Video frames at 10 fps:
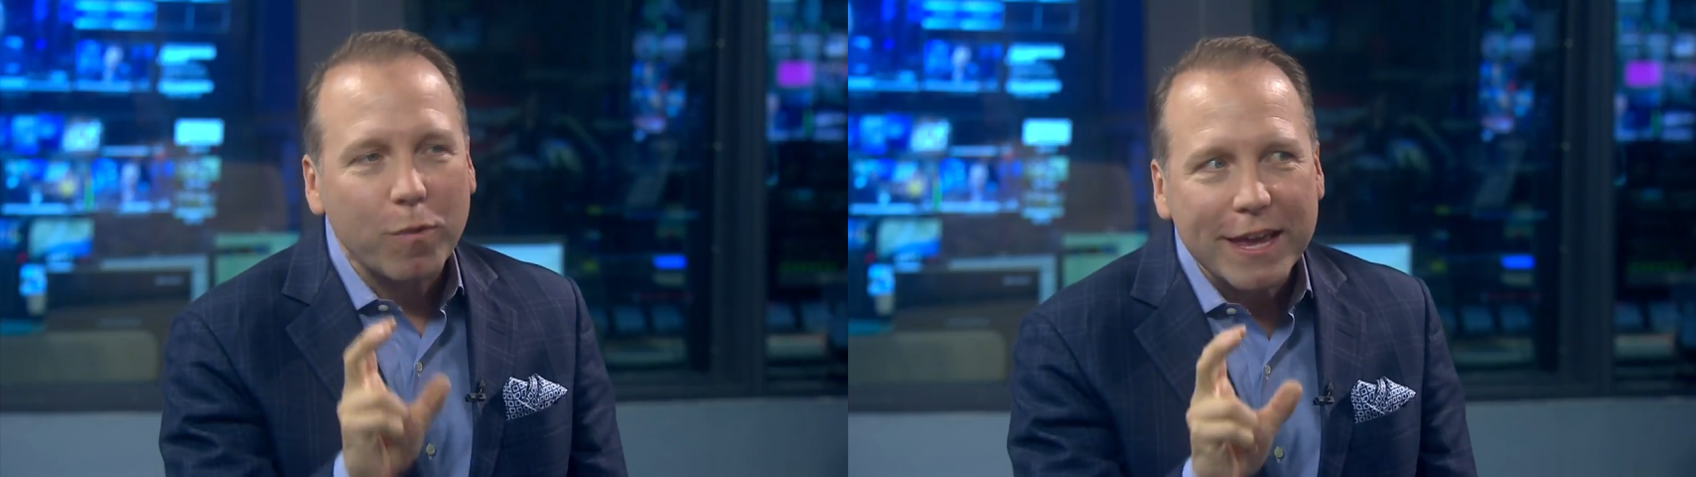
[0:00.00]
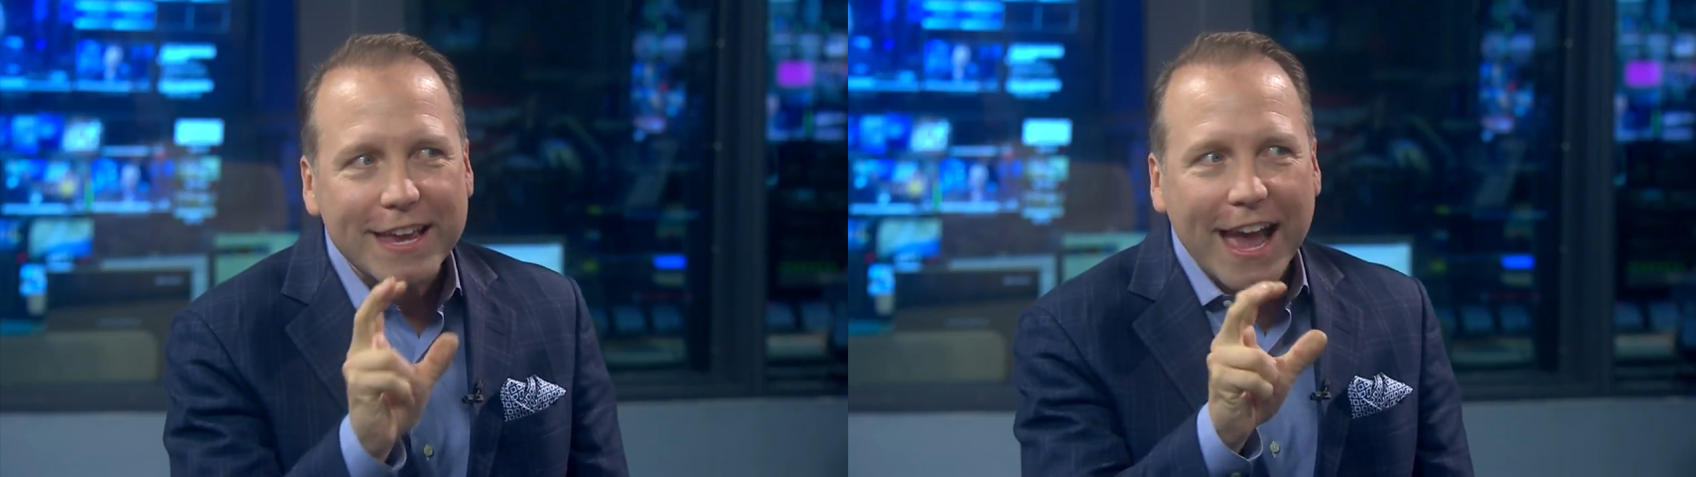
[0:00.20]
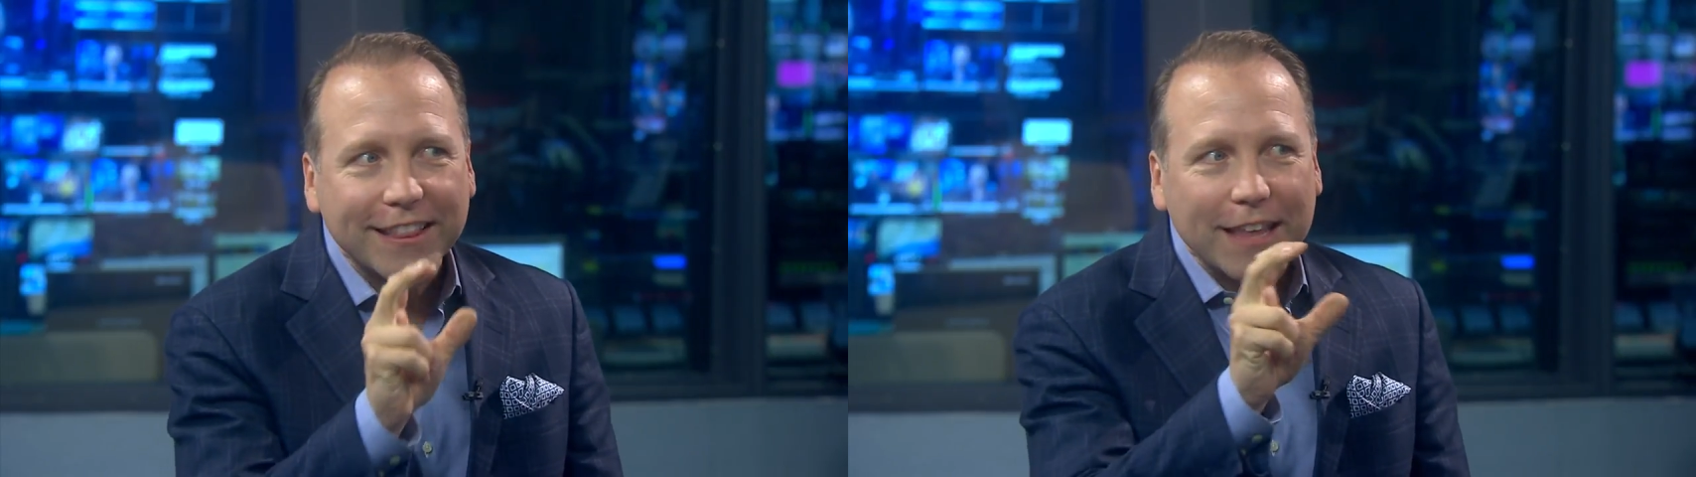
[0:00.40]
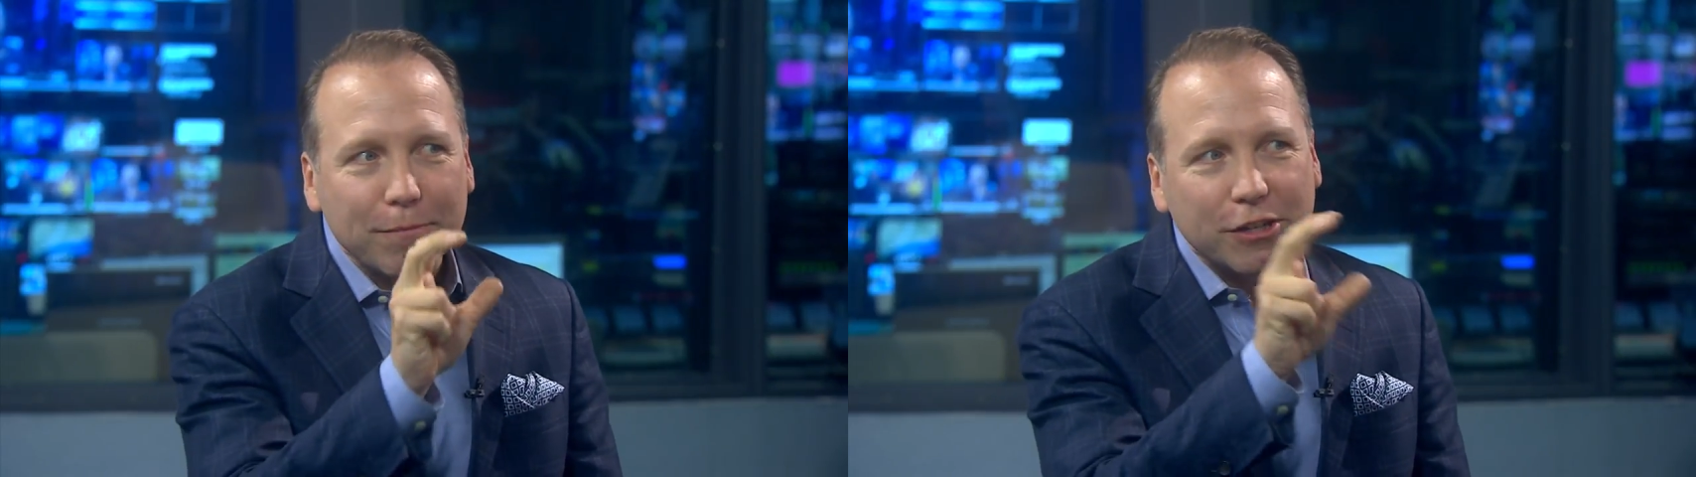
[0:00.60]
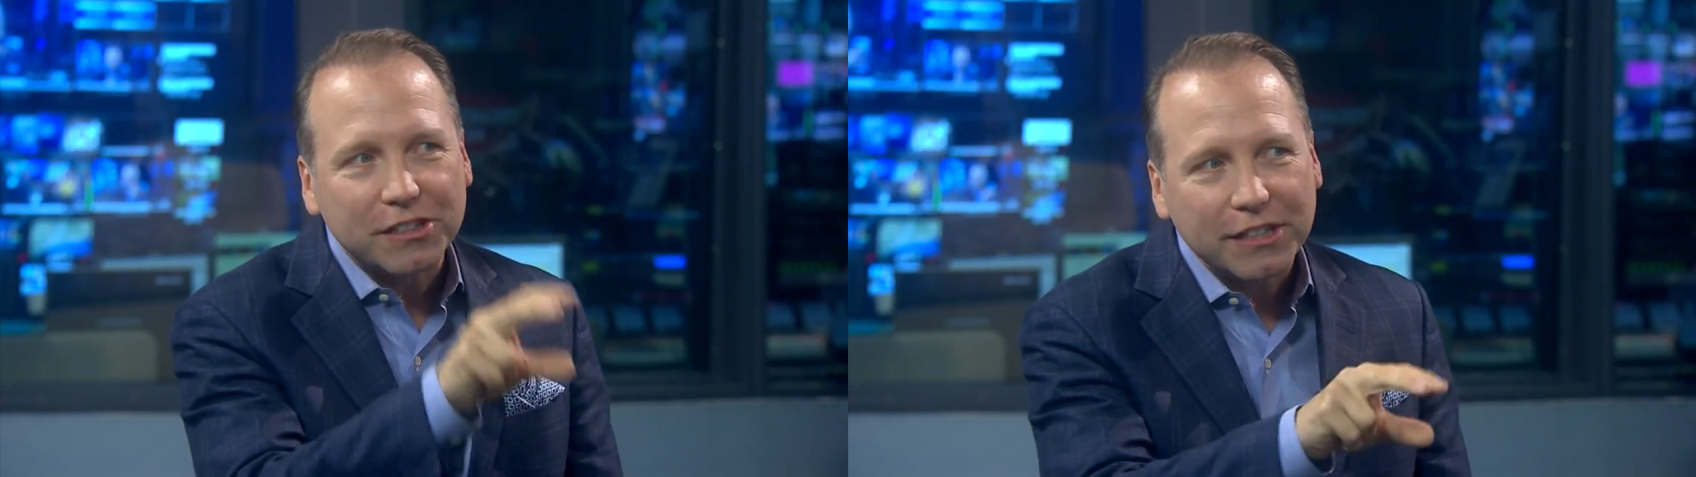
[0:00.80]
we get
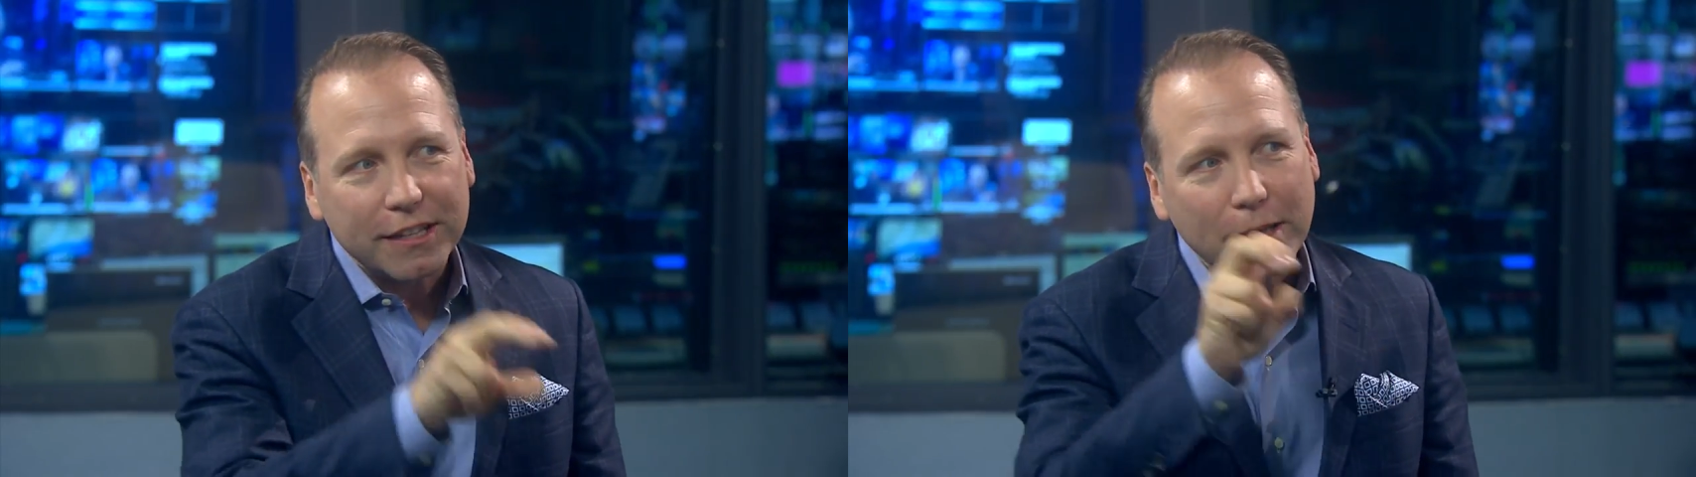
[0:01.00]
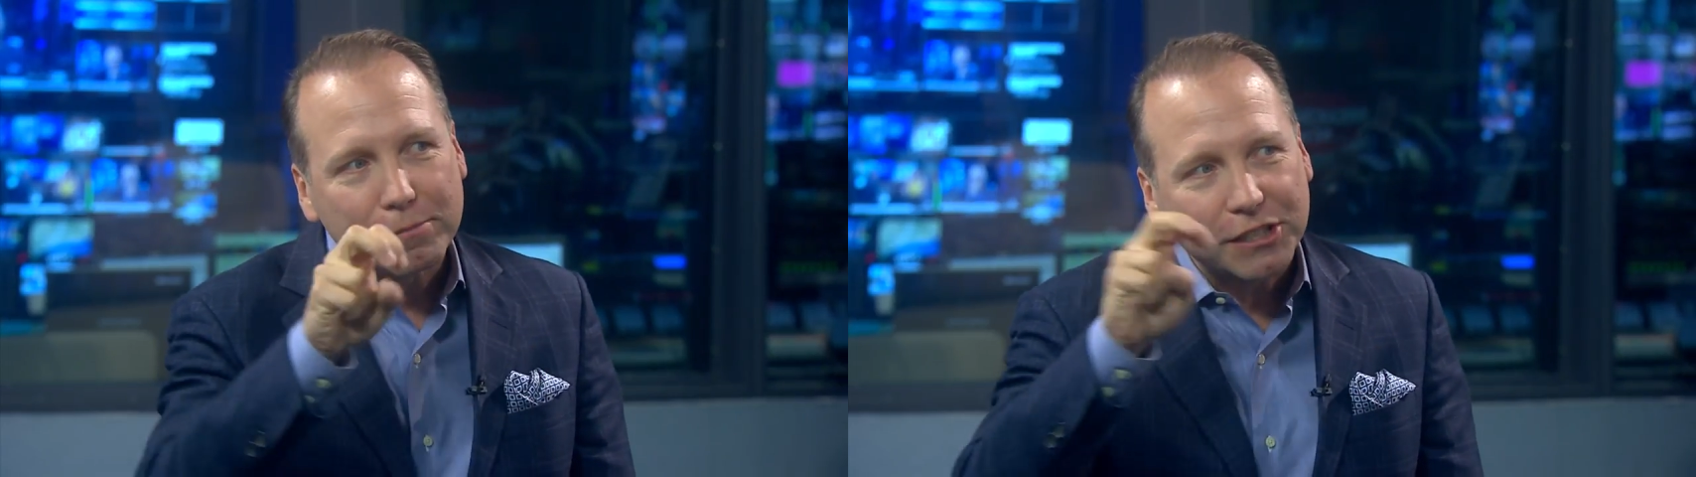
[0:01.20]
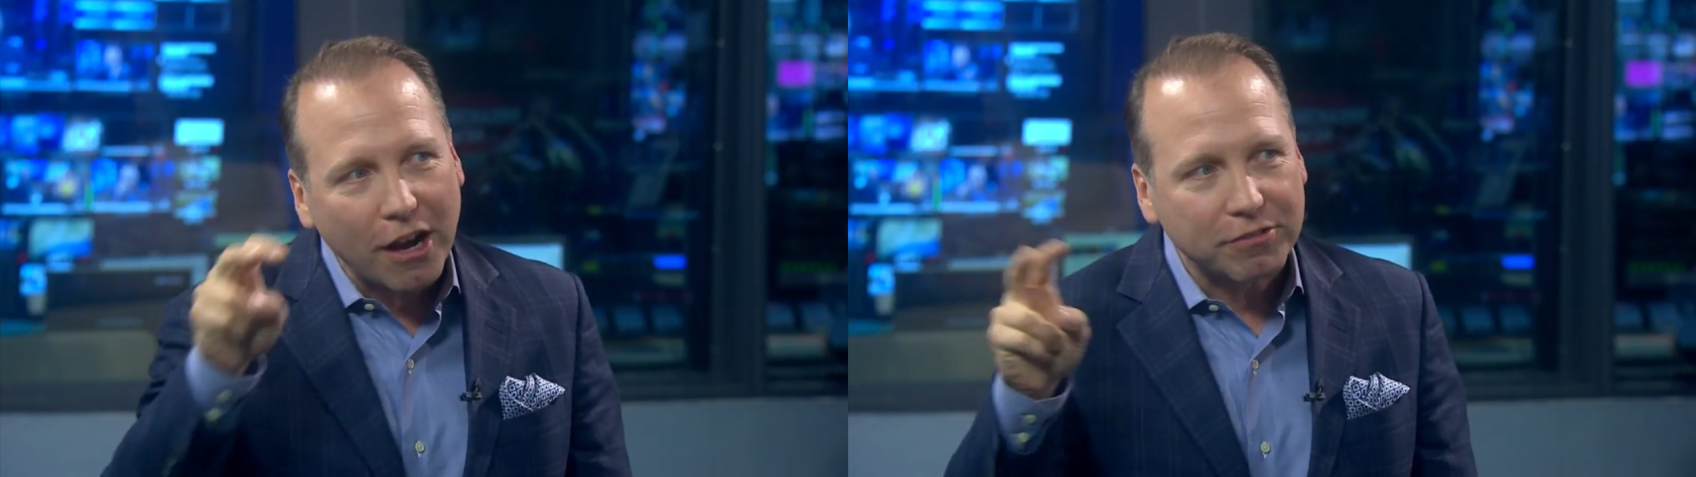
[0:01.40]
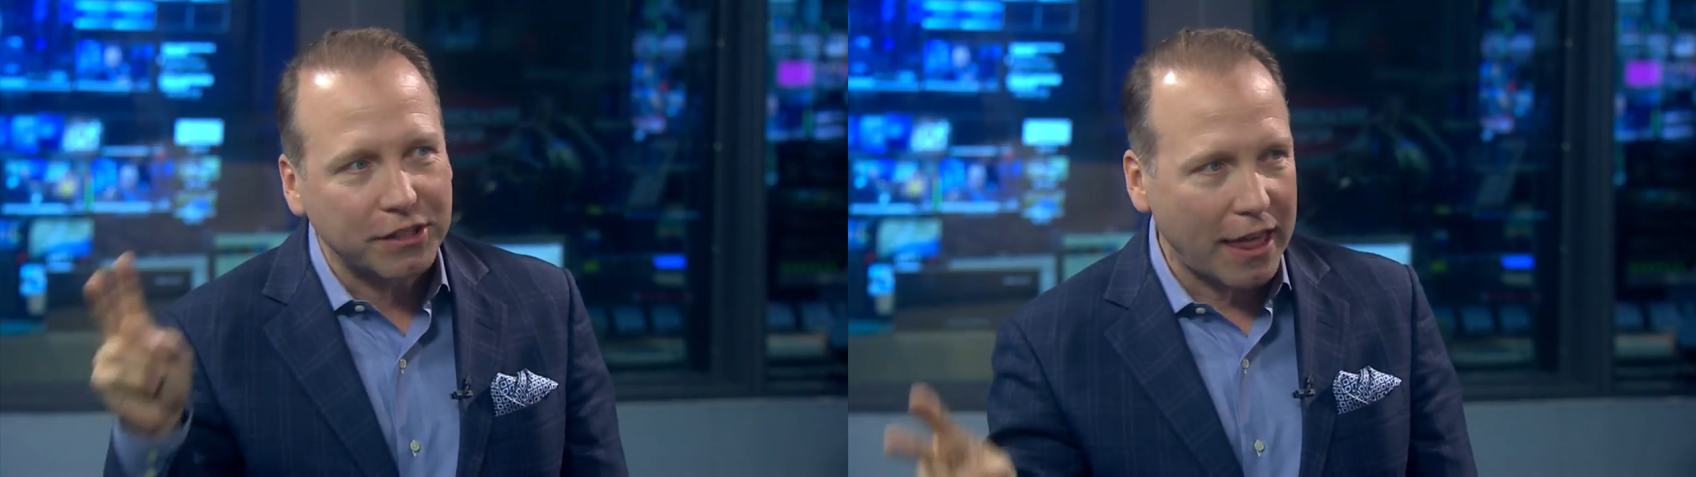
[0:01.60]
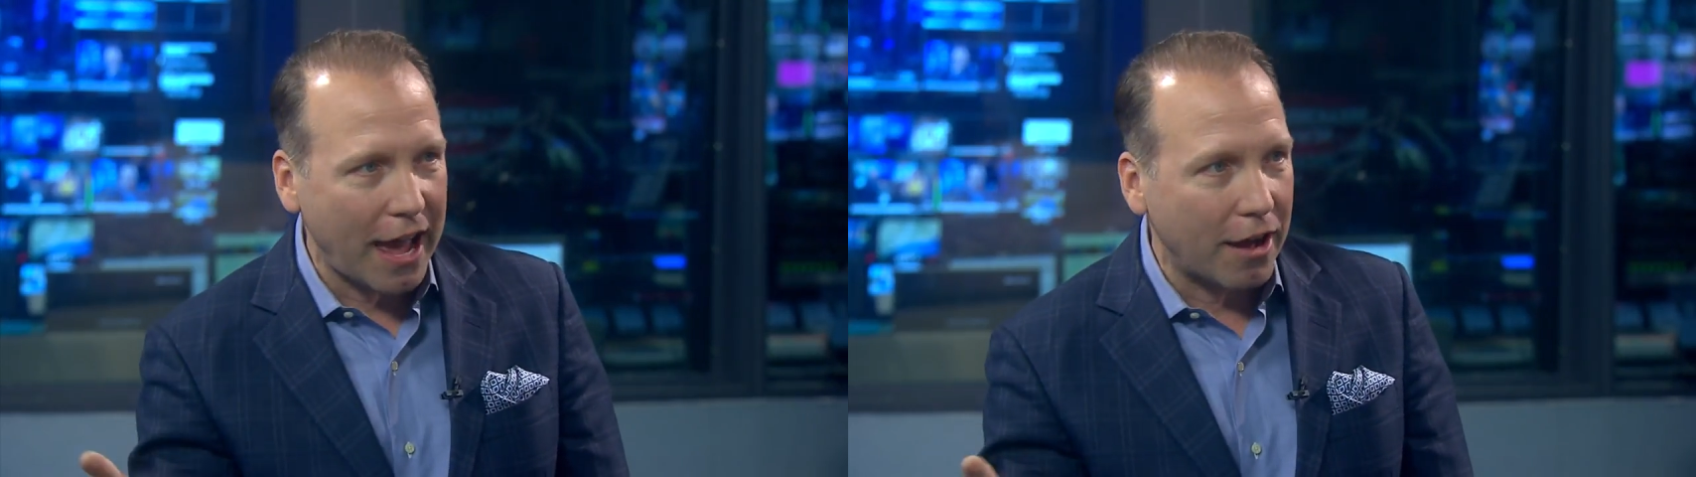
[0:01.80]
them to see themselves
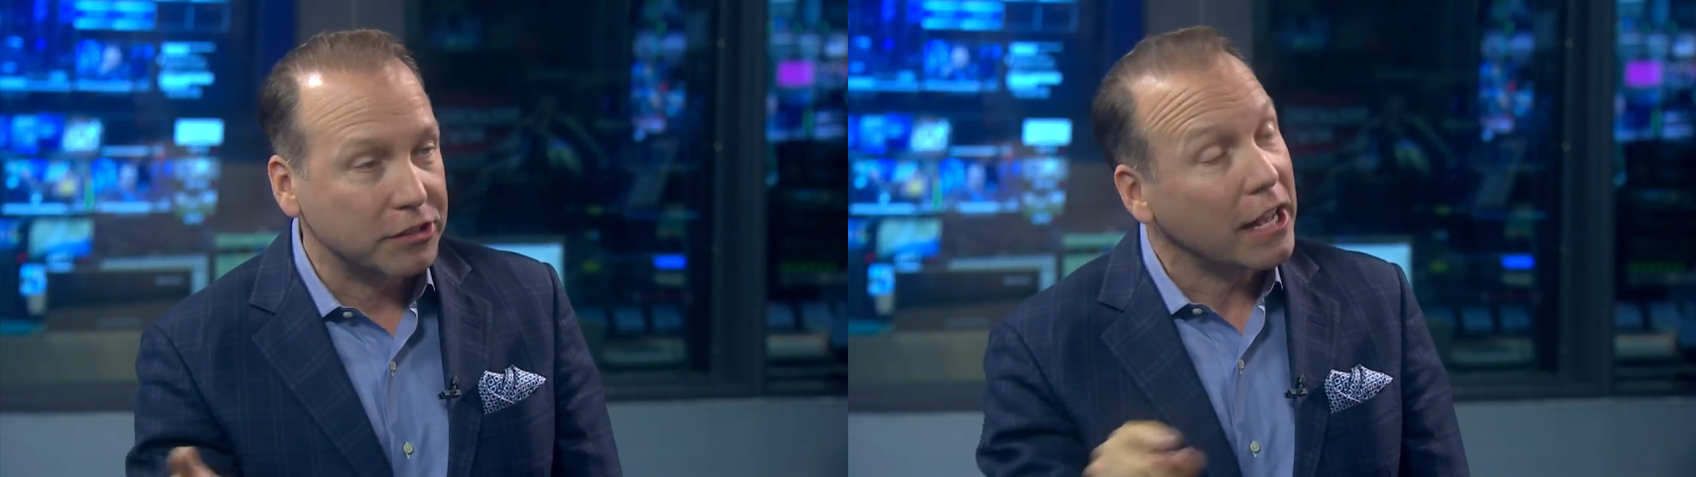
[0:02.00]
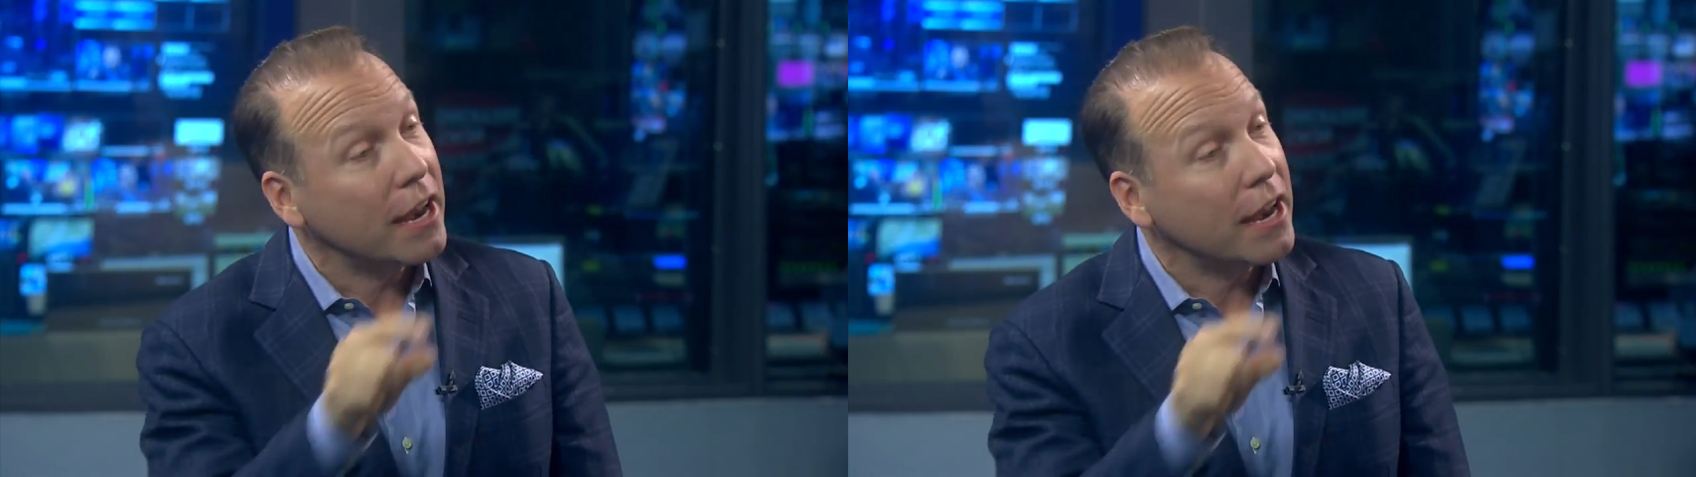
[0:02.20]
in the house.